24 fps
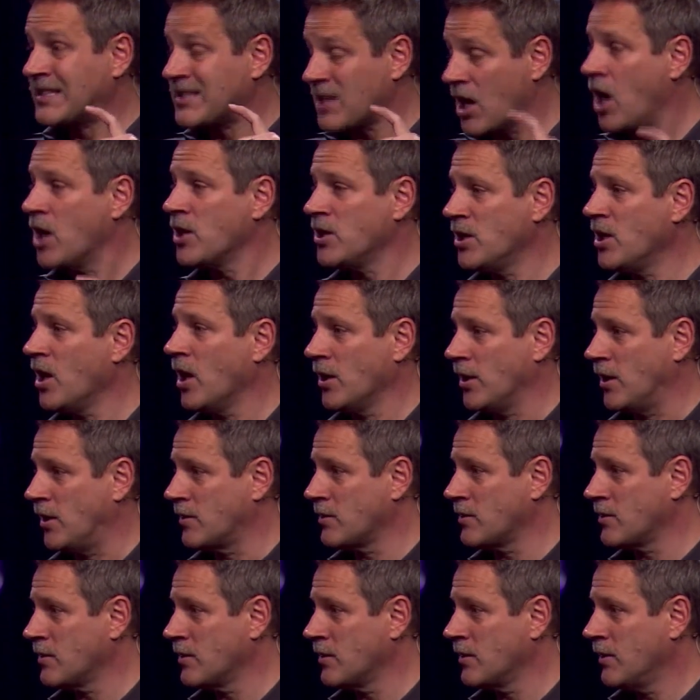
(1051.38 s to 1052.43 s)
it's
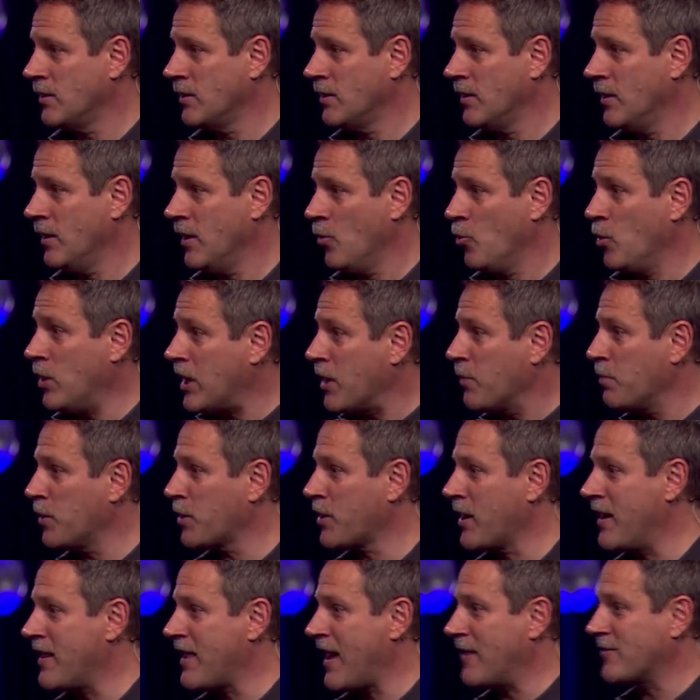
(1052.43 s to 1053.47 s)
undone us. We
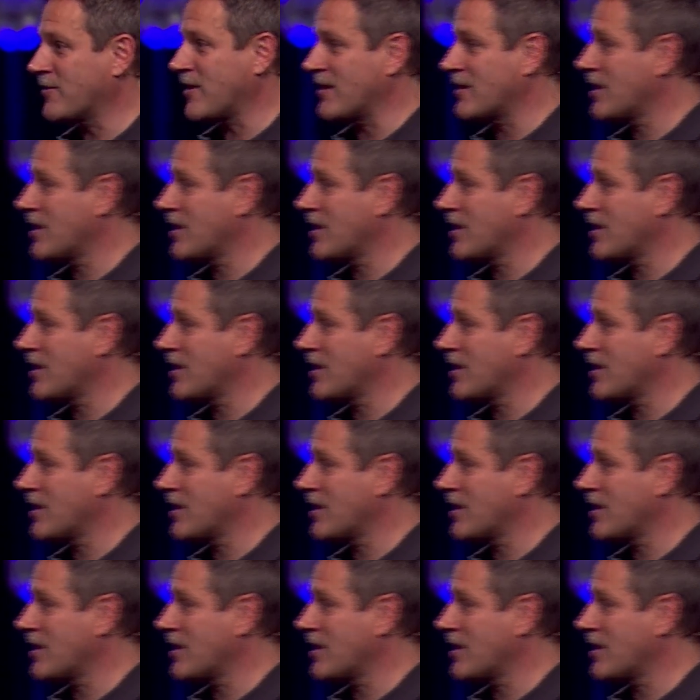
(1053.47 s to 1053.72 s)
keep looking on the